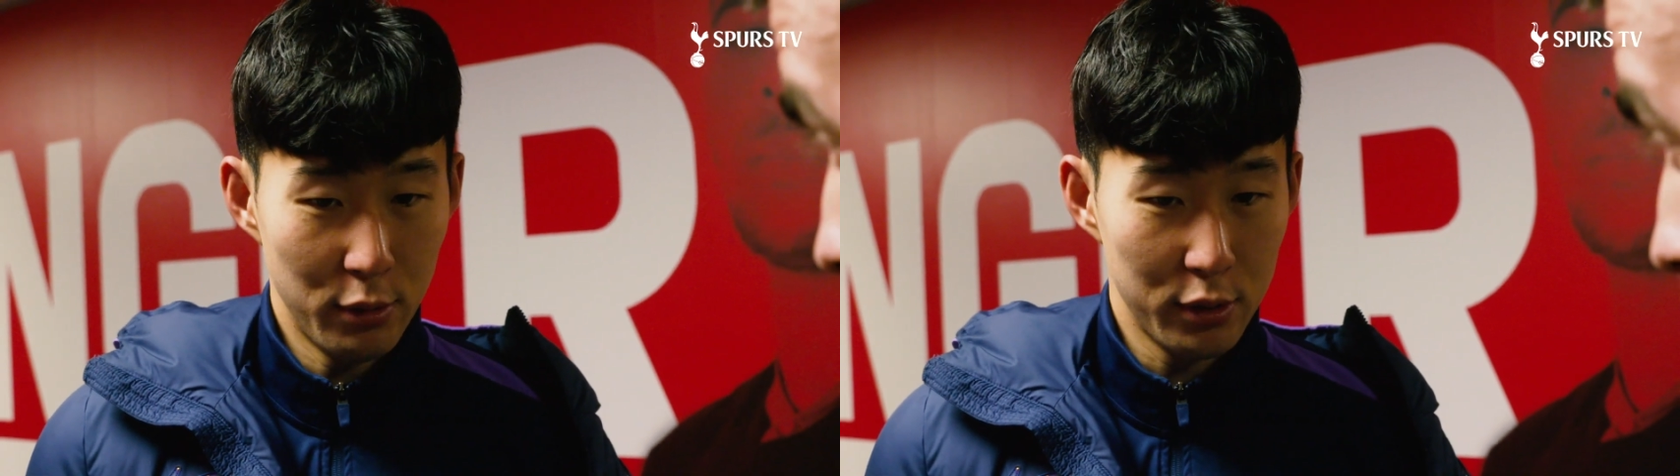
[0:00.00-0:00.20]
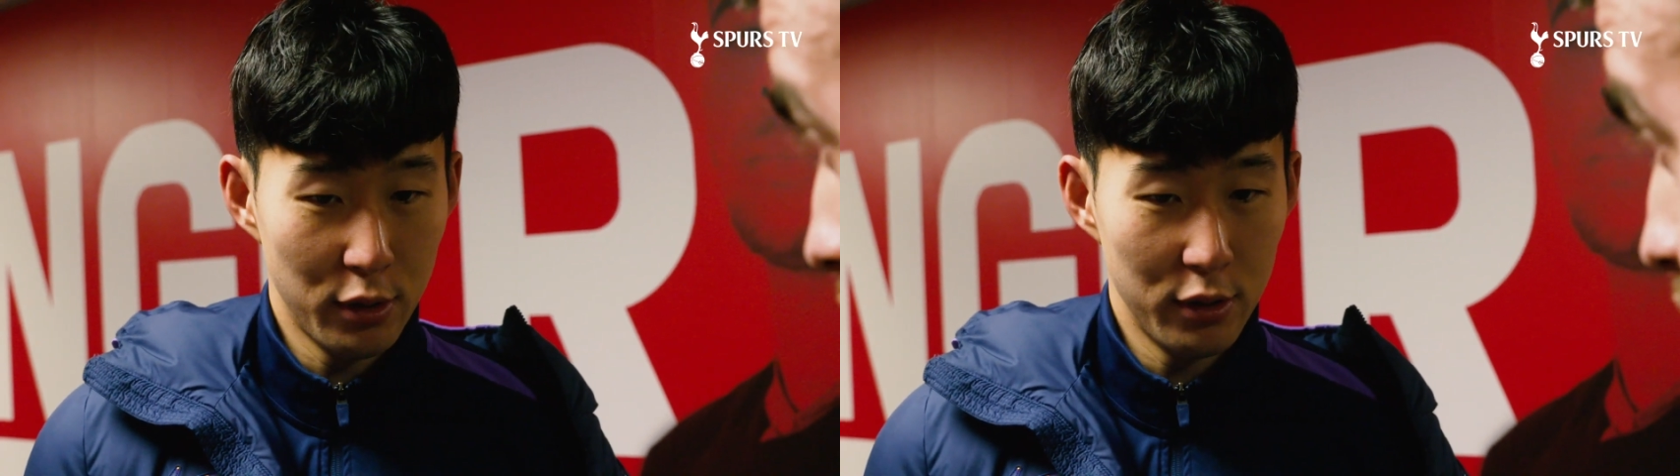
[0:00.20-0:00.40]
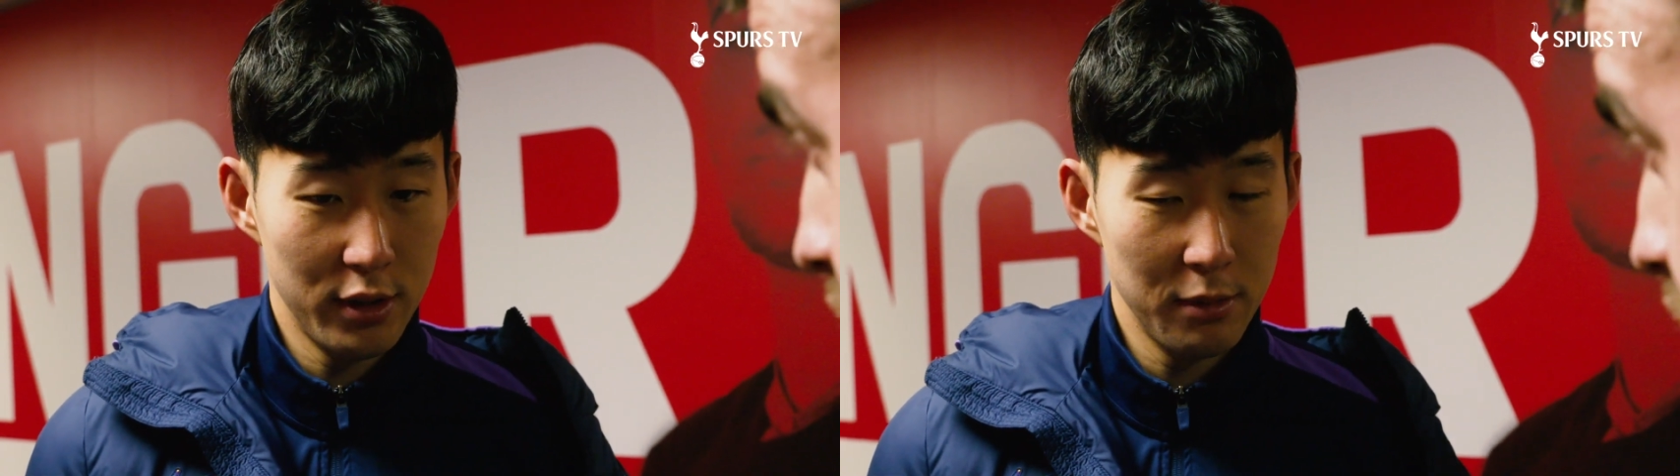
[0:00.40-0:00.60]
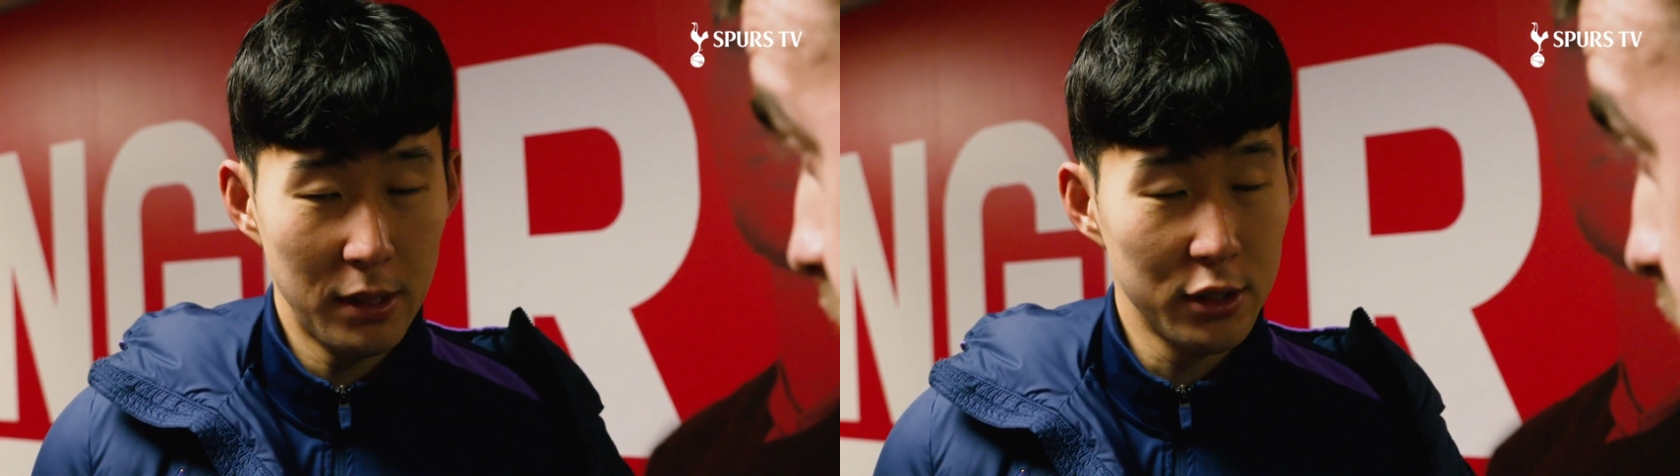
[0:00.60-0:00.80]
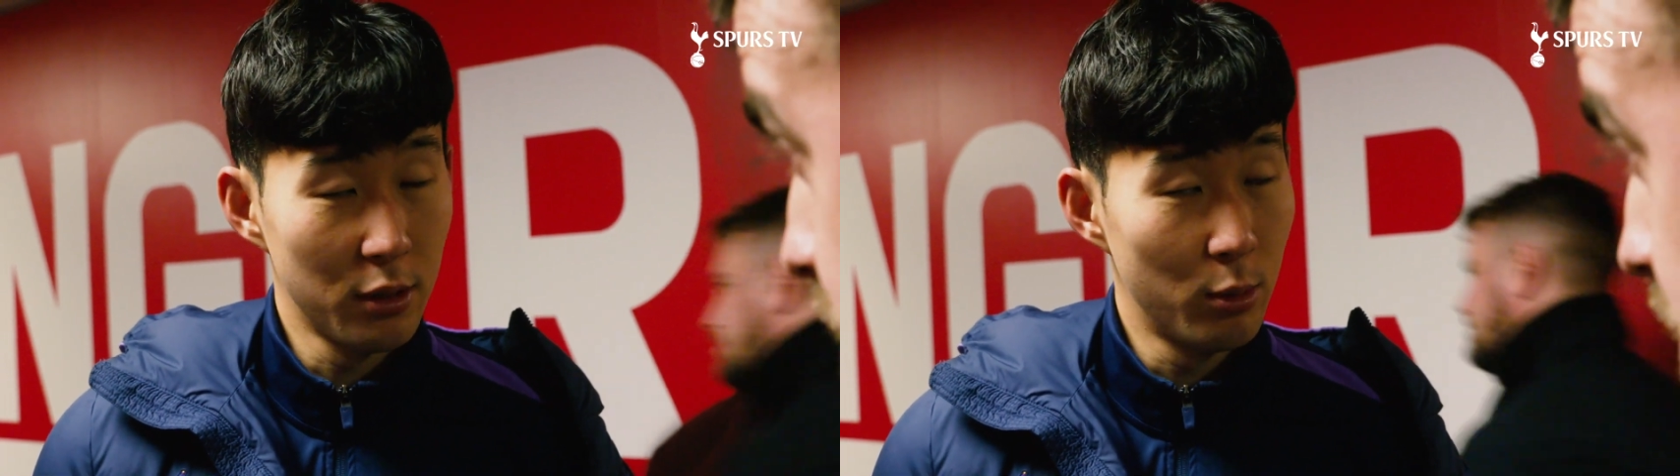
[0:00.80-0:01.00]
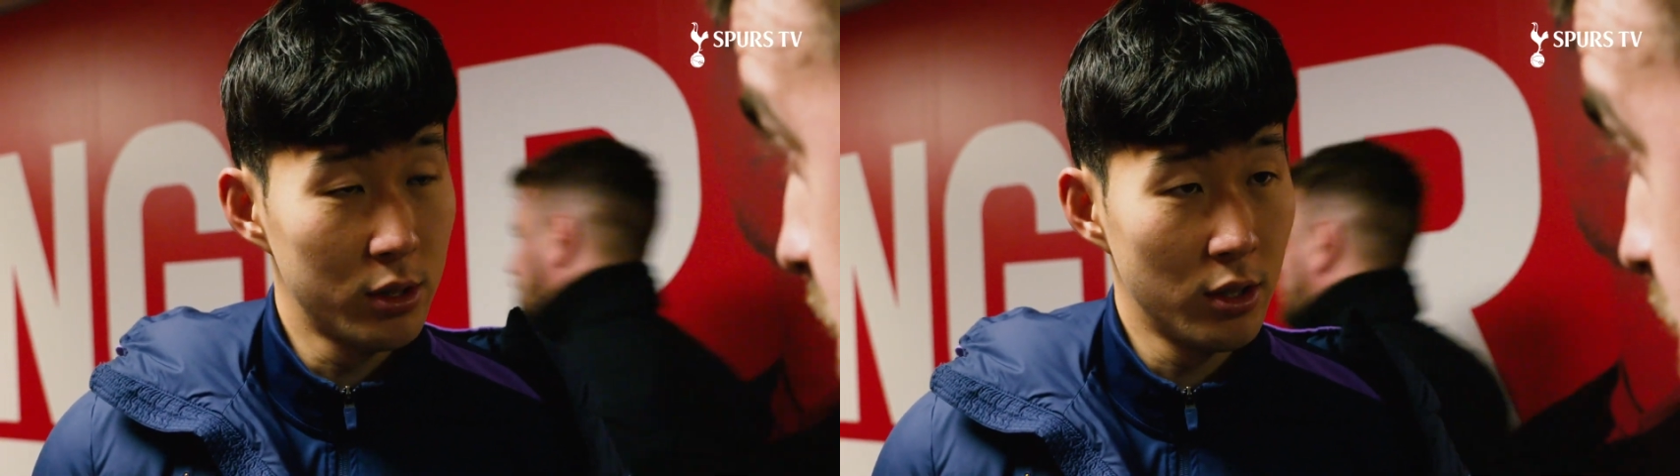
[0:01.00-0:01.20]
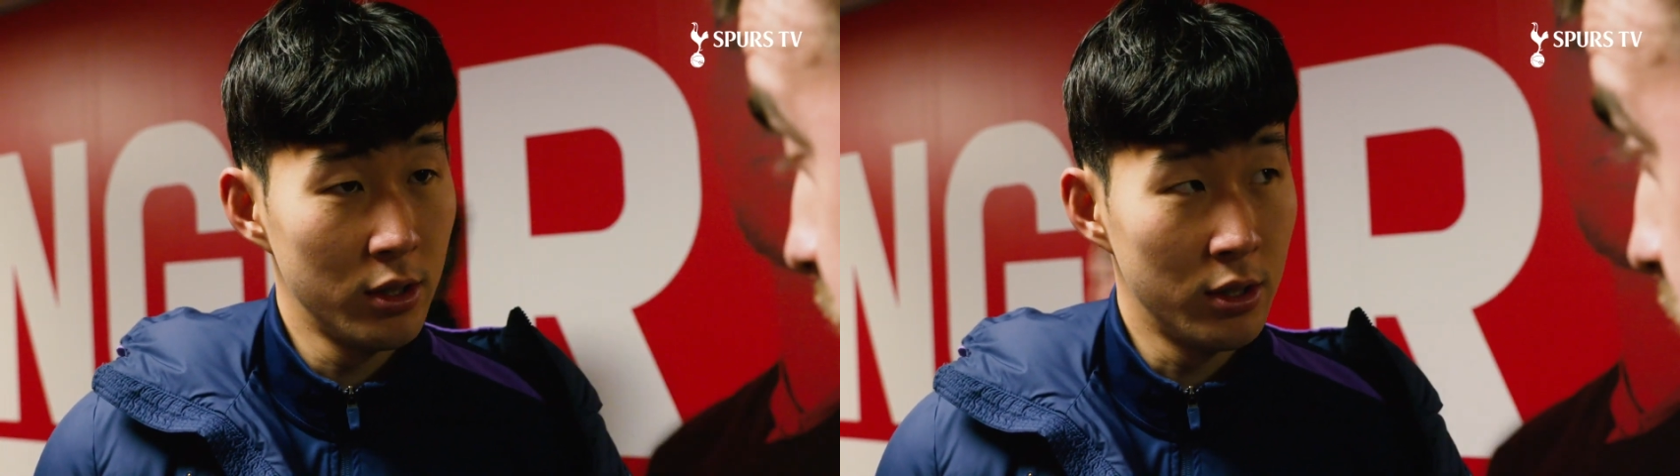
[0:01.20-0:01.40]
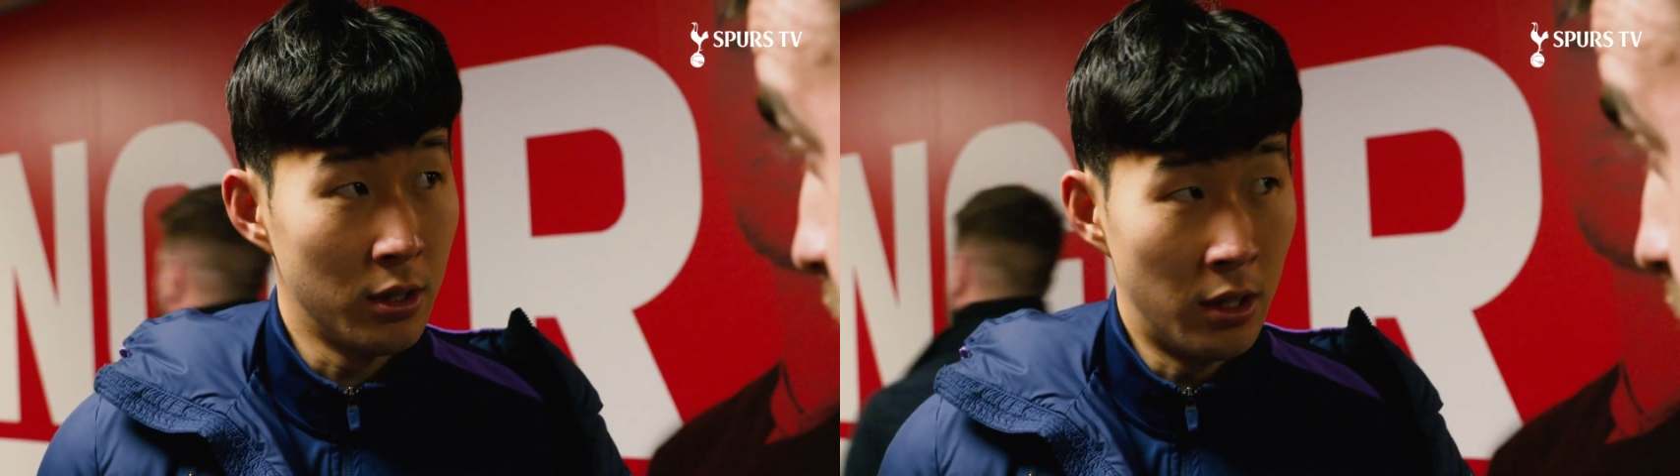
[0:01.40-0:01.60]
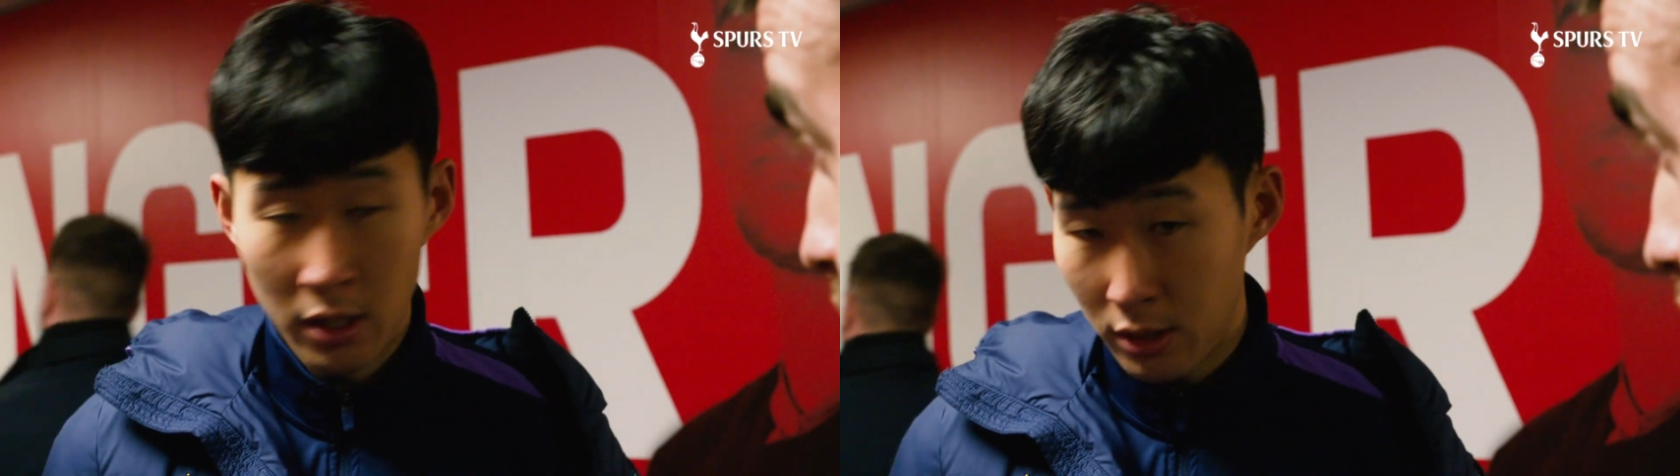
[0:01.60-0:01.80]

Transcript: was only, my job was only do